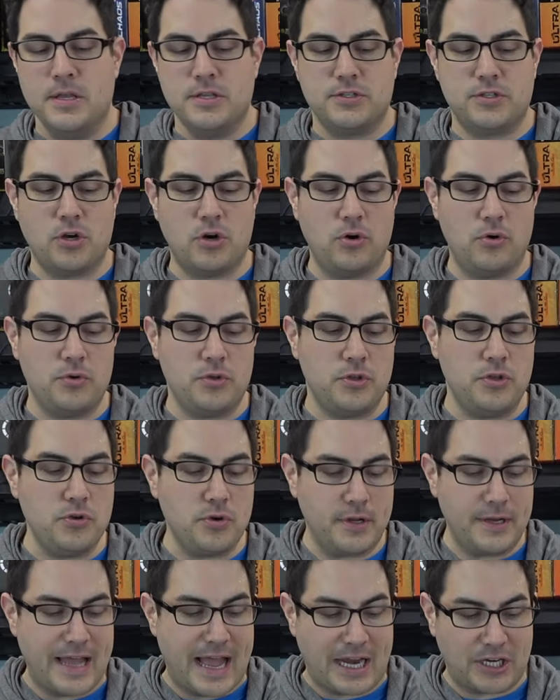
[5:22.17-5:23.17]
So
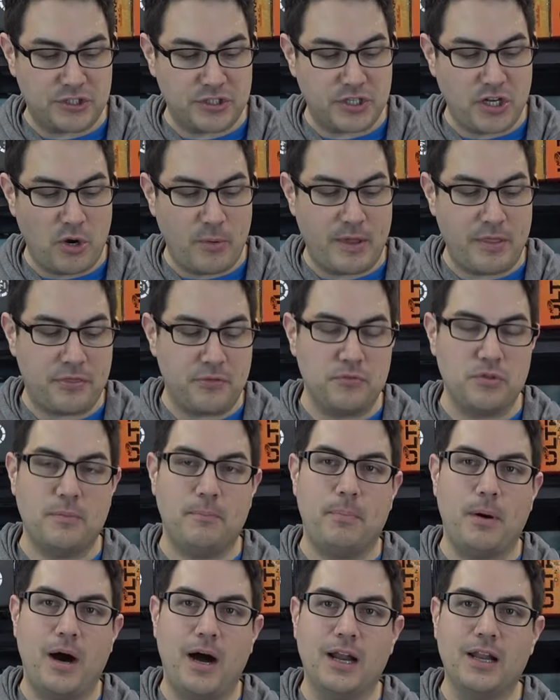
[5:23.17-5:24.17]
you can actually go in through the
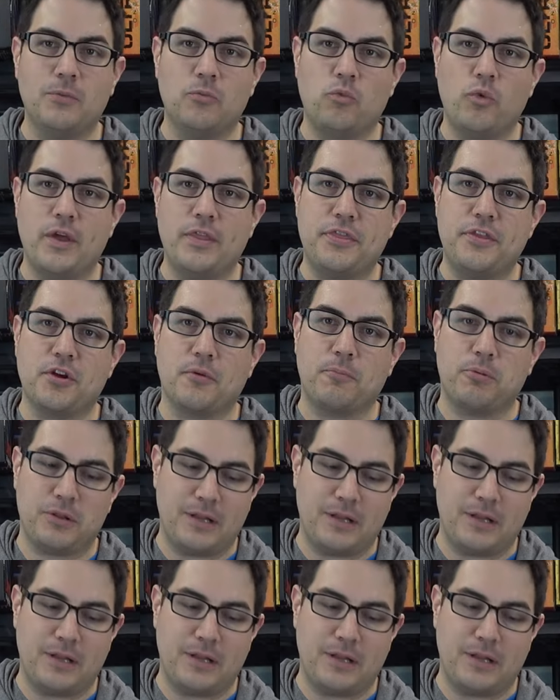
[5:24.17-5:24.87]
bottom with your